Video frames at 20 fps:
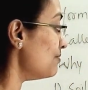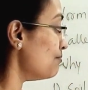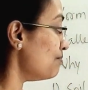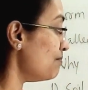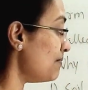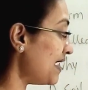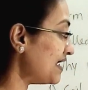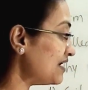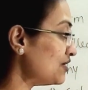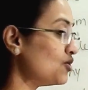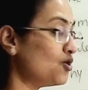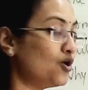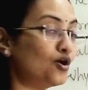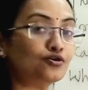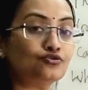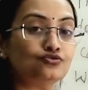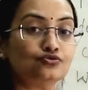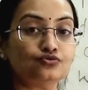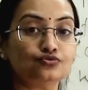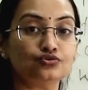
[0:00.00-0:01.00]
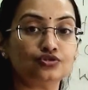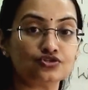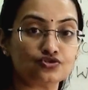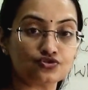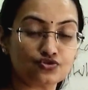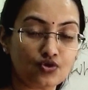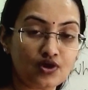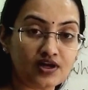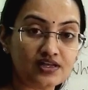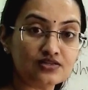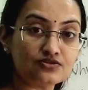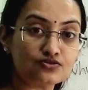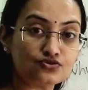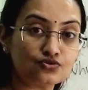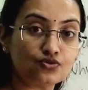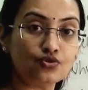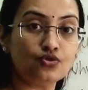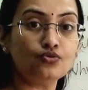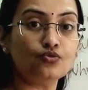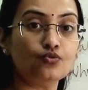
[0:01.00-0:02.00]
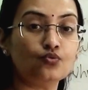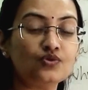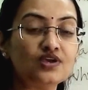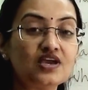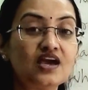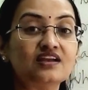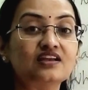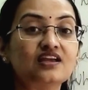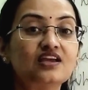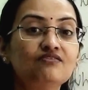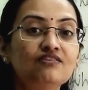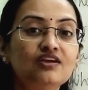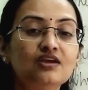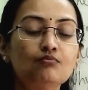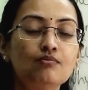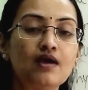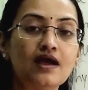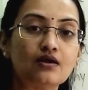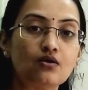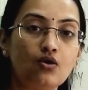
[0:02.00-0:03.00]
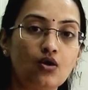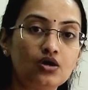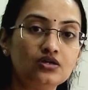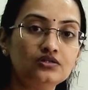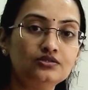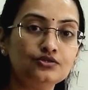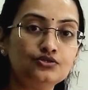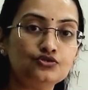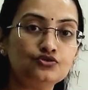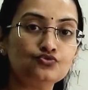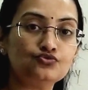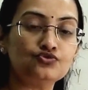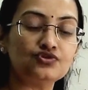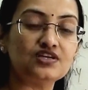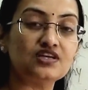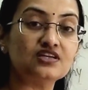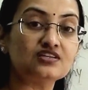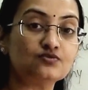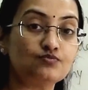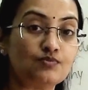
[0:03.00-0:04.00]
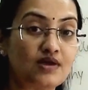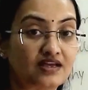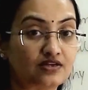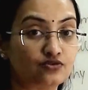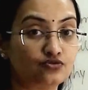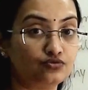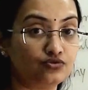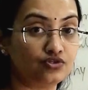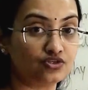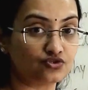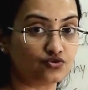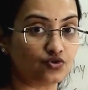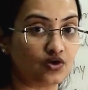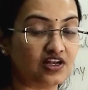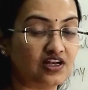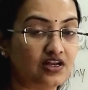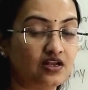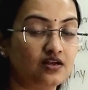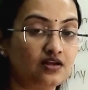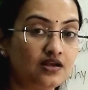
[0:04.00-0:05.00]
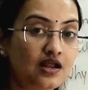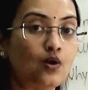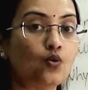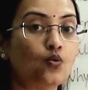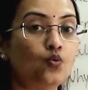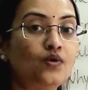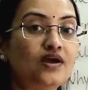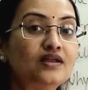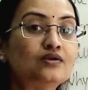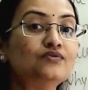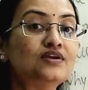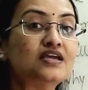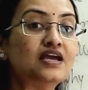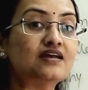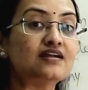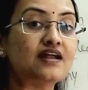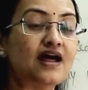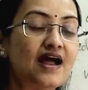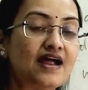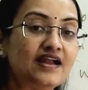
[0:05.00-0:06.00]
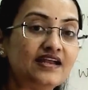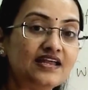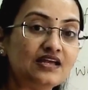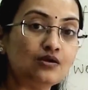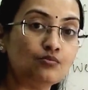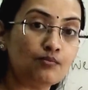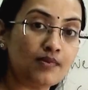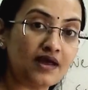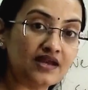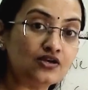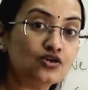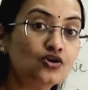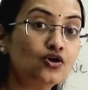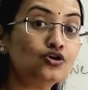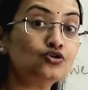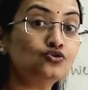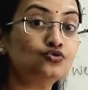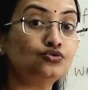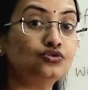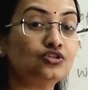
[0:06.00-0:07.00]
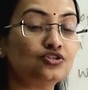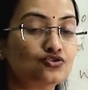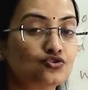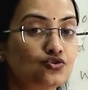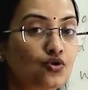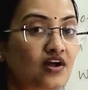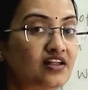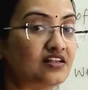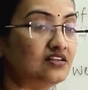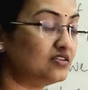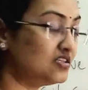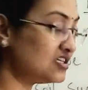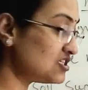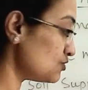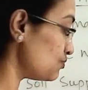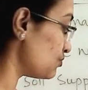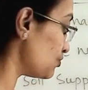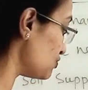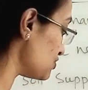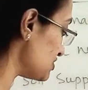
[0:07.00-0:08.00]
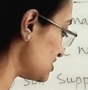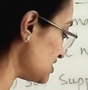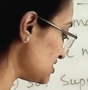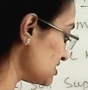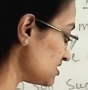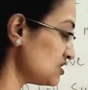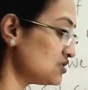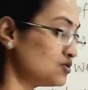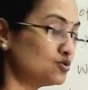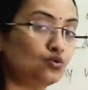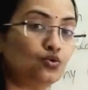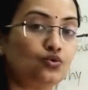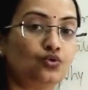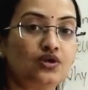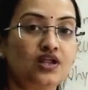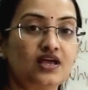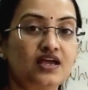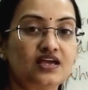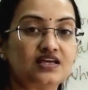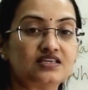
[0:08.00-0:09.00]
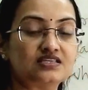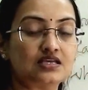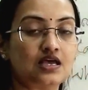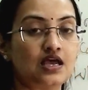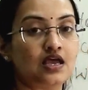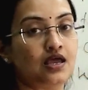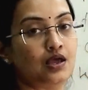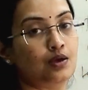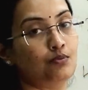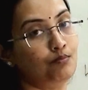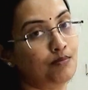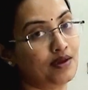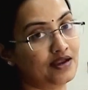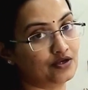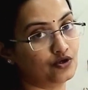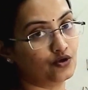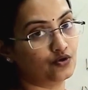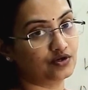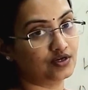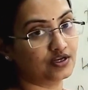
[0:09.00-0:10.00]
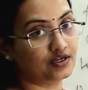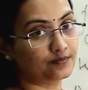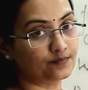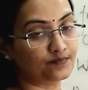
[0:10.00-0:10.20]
manure to the soil, so we are giving back all the nutrients back to the soil. Now when we are adding manure to the soil, this process is known as manuring.